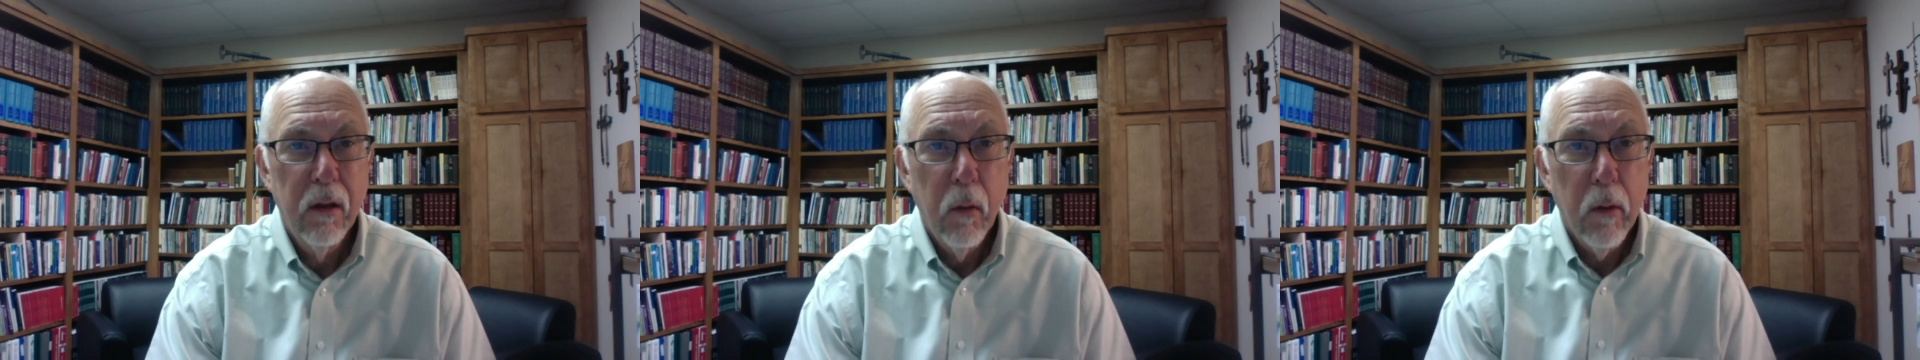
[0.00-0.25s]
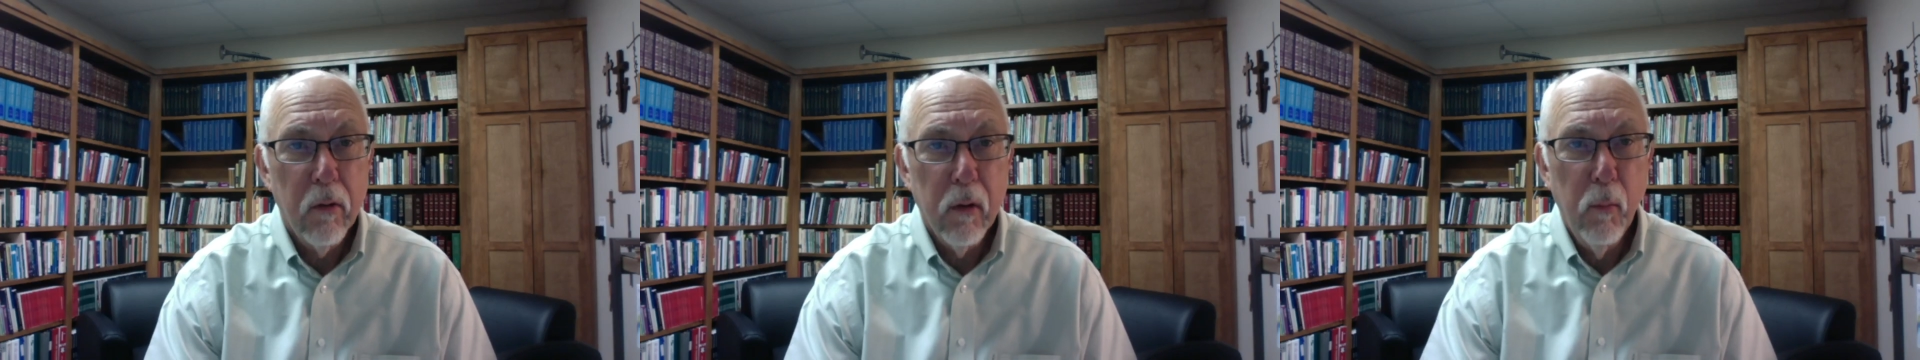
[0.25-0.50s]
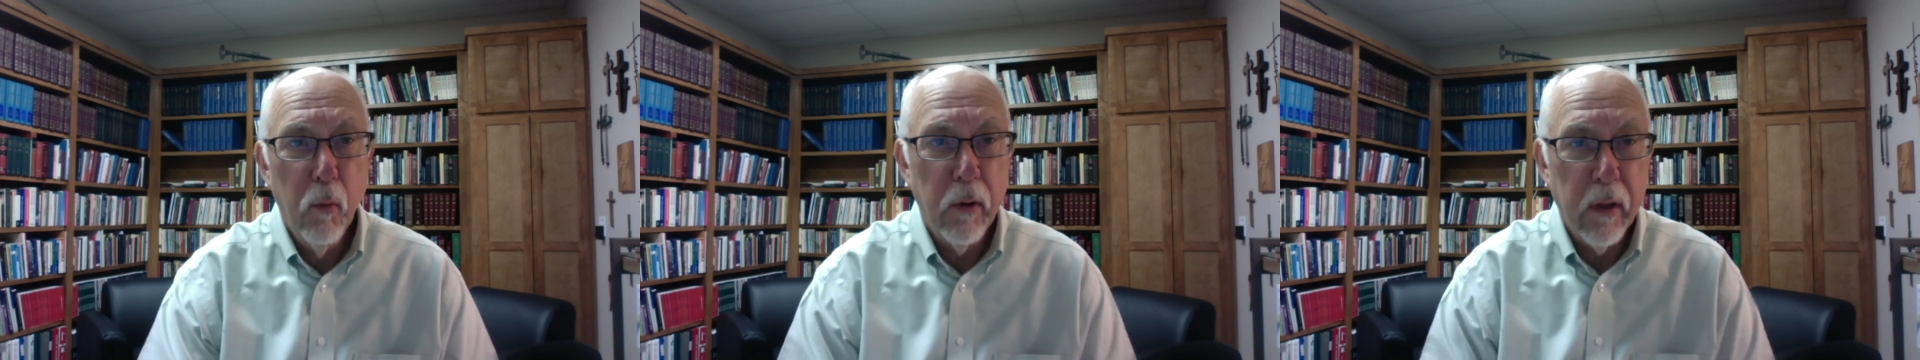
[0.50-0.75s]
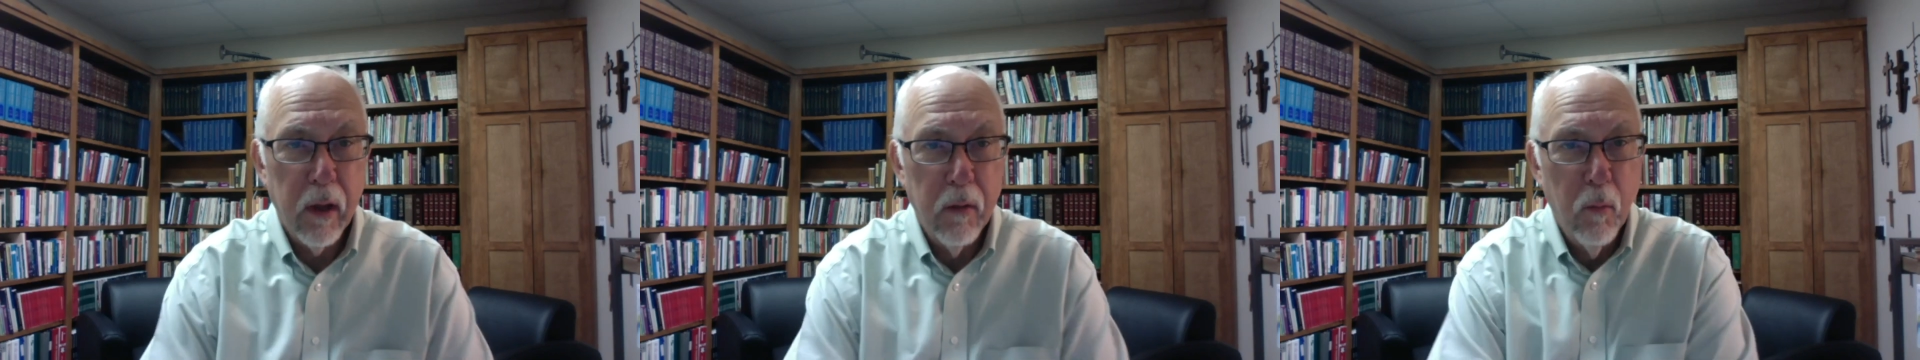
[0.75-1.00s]
Well, good
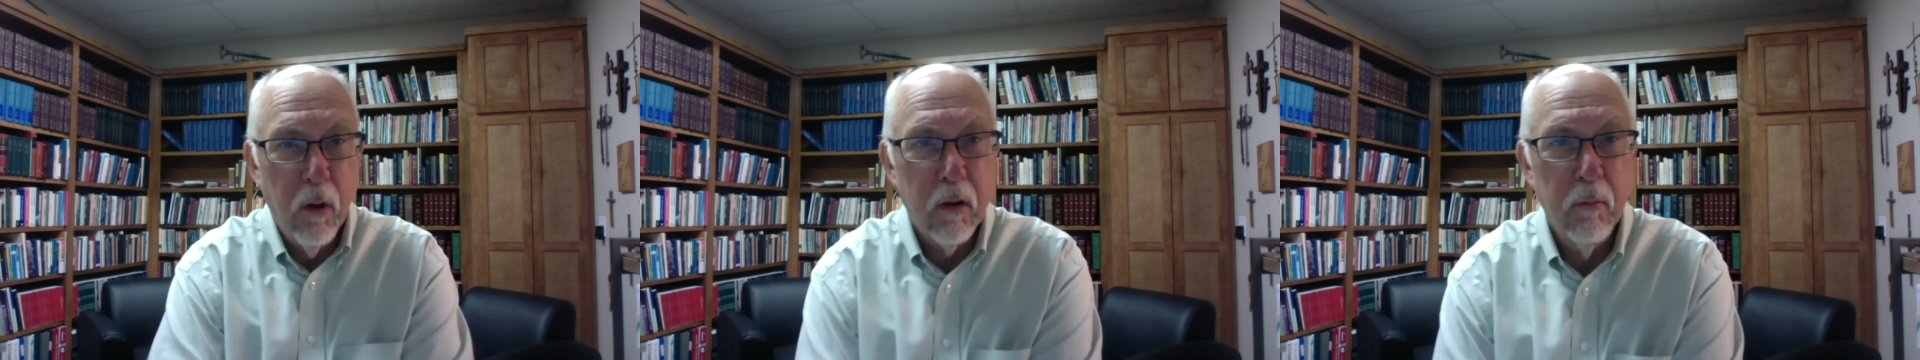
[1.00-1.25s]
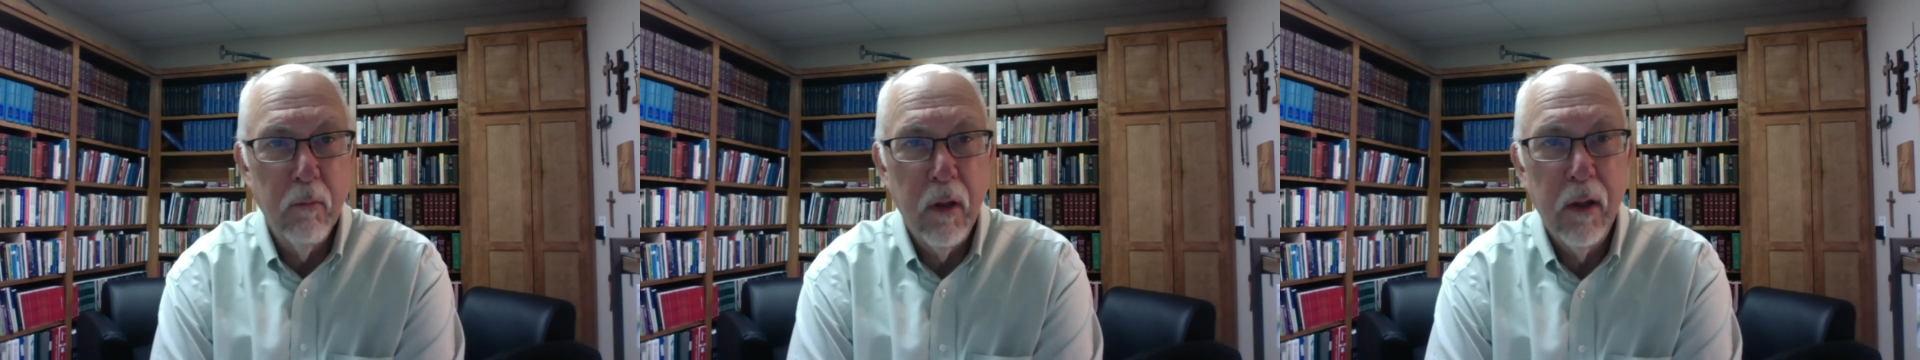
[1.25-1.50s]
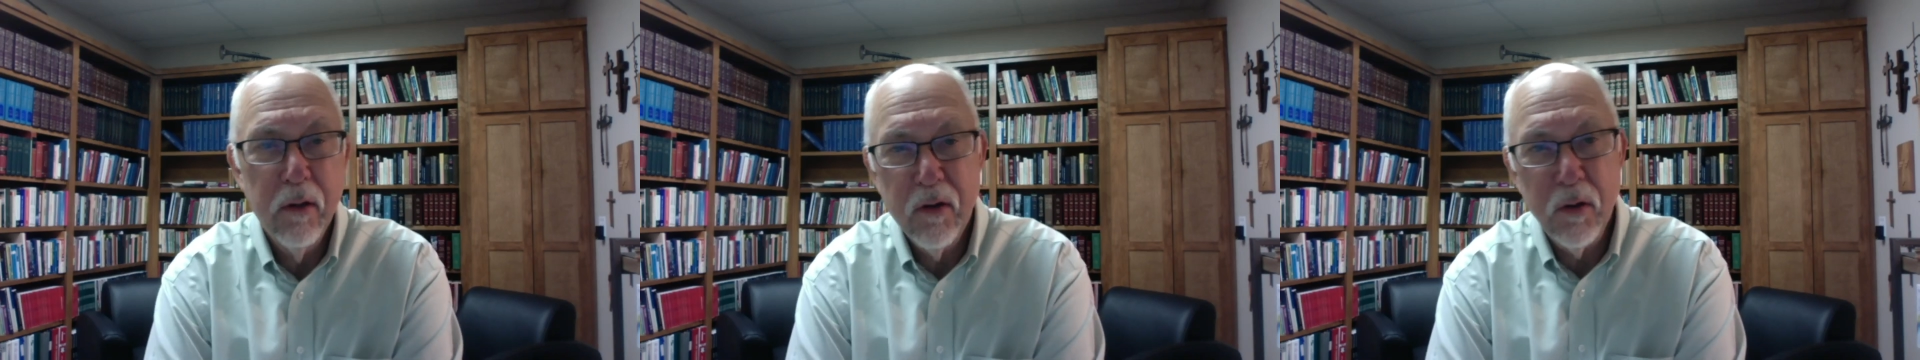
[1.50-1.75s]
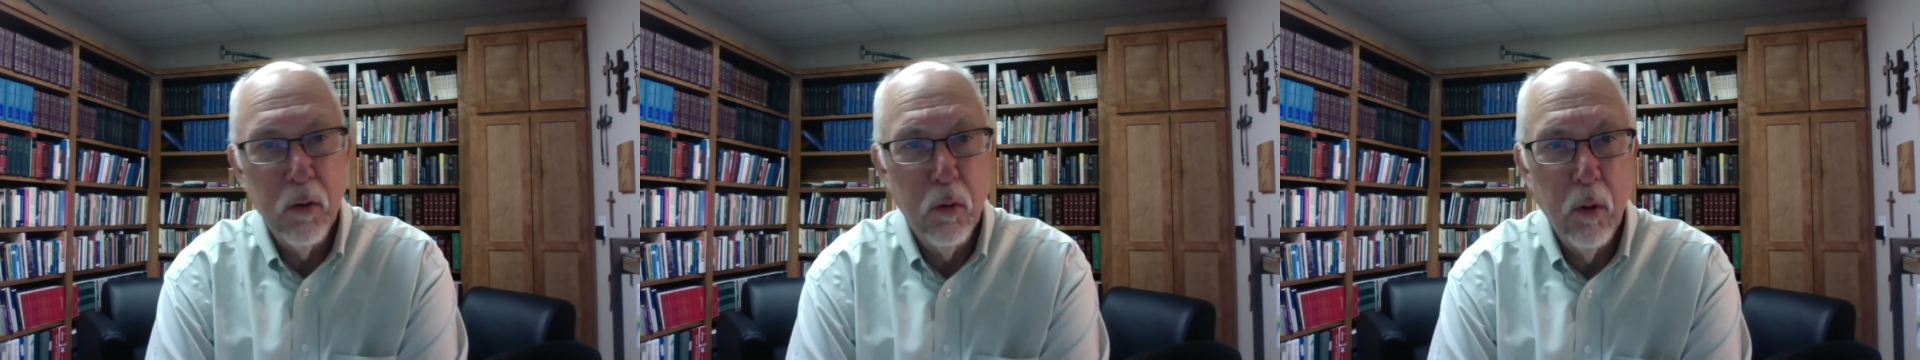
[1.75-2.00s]
morning and welcome
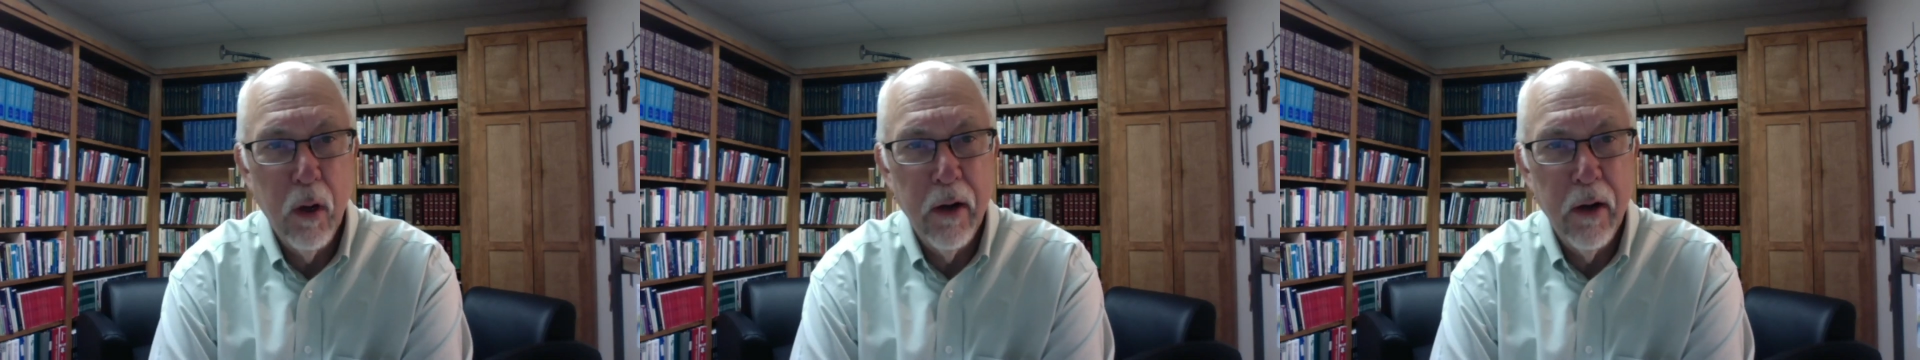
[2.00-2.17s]
to